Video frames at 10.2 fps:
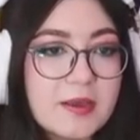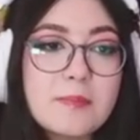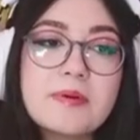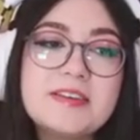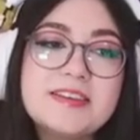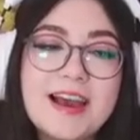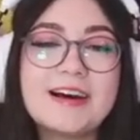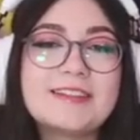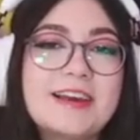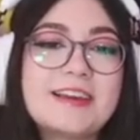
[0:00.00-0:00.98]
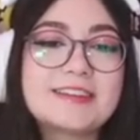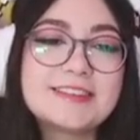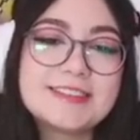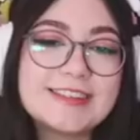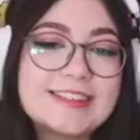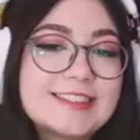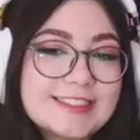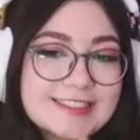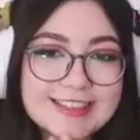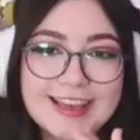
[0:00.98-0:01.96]
But yeah, like,
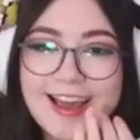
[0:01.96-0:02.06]
it's,